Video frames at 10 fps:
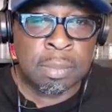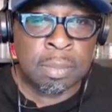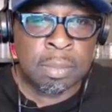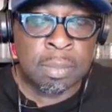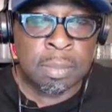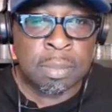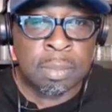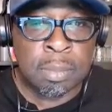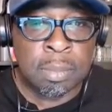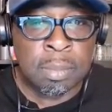
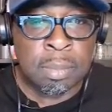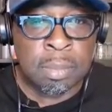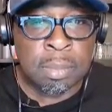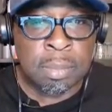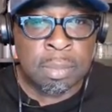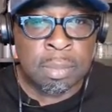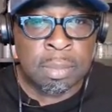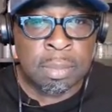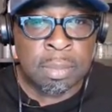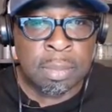
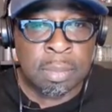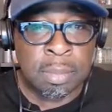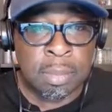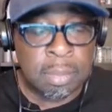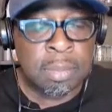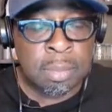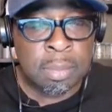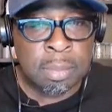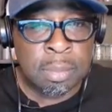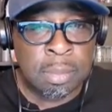
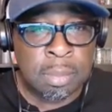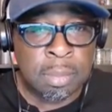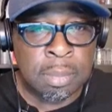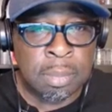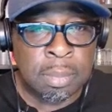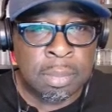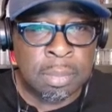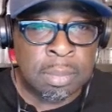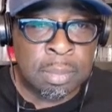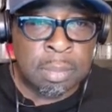
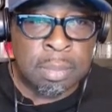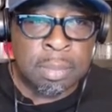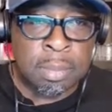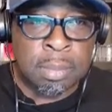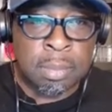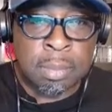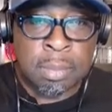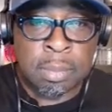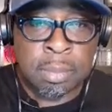No words are spoken by the person on screen.